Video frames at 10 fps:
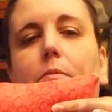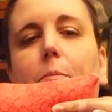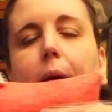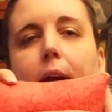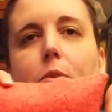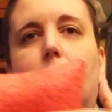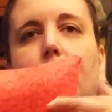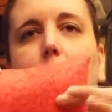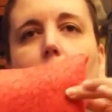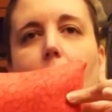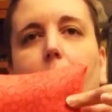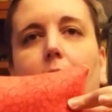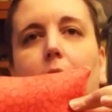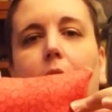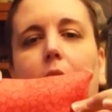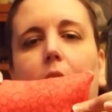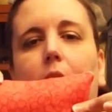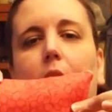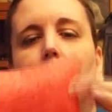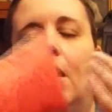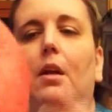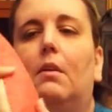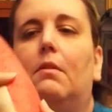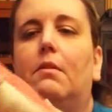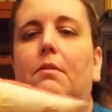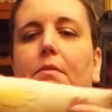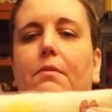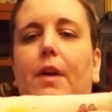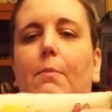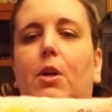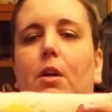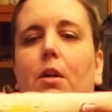backed with some hot pink fabric.